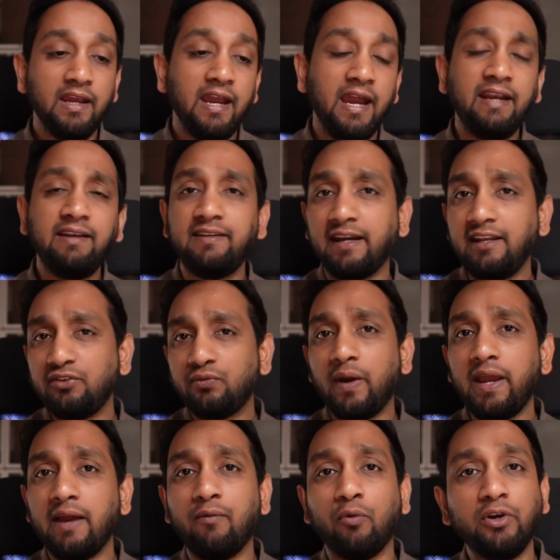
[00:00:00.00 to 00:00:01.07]
And that is
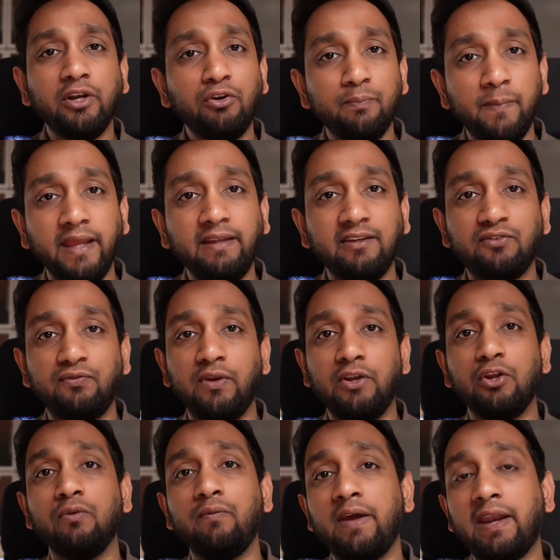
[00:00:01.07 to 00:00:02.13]
why I wanted to make this
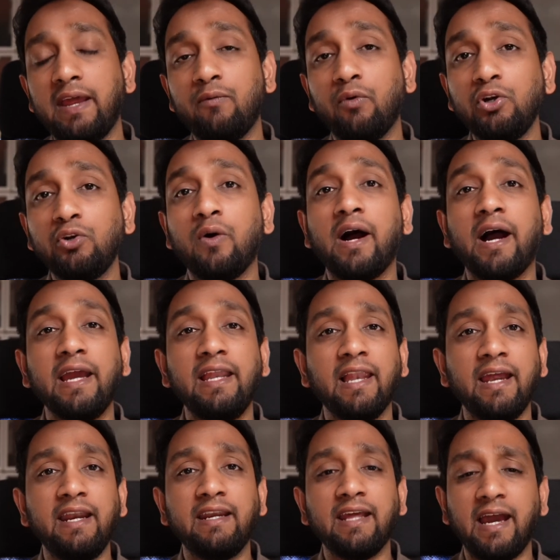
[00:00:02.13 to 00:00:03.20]
video where I want to
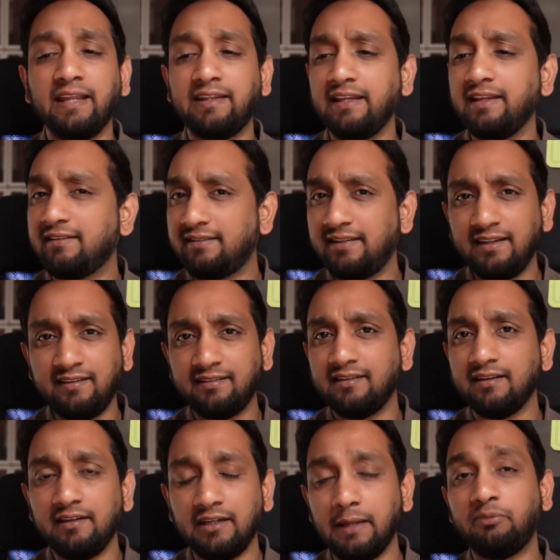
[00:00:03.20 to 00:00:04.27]
highlight, I think, 6
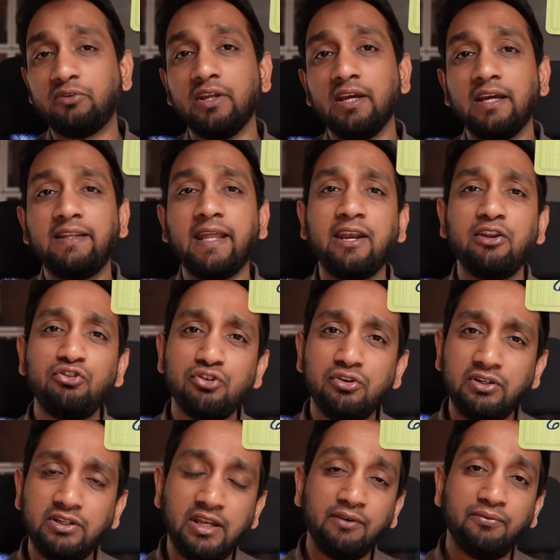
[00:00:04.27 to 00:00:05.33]
tips that you
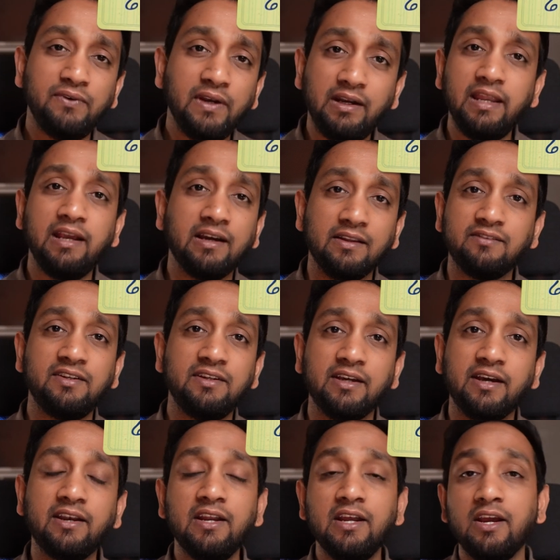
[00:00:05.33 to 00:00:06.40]
should definitely
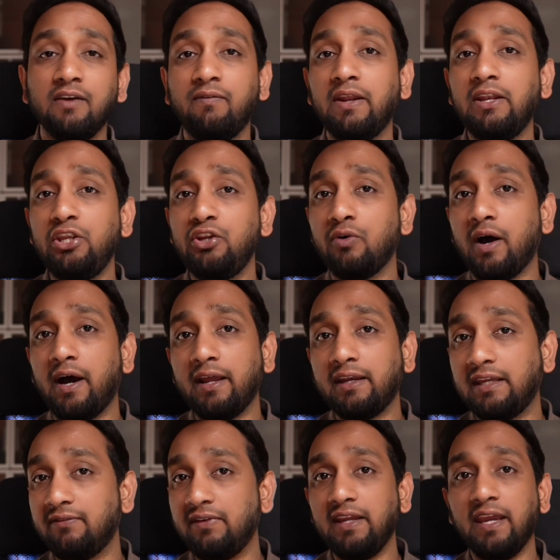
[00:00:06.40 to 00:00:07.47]
consider when you are
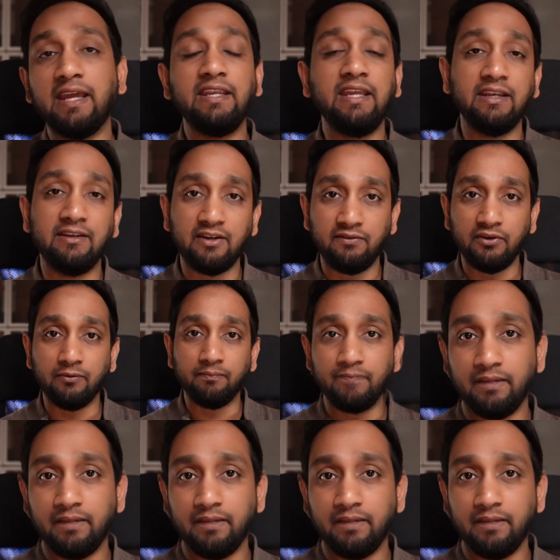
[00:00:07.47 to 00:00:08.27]
giving any interview.